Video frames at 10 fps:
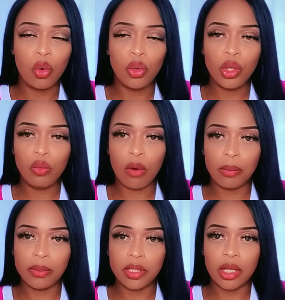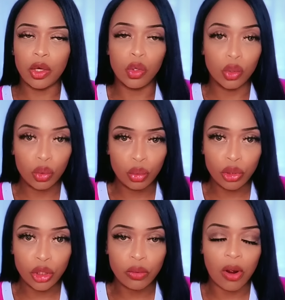who you represent,
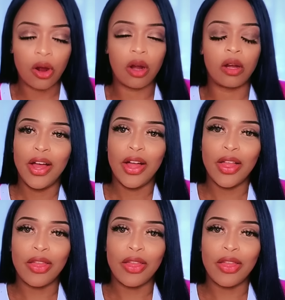whose you are.